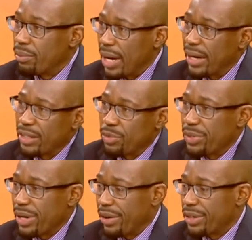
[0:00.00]
Bernard has
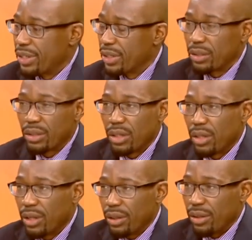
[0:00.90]
been narrating.
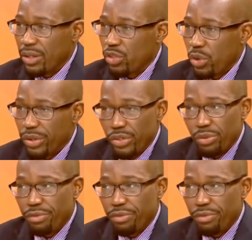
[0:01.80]
These stories,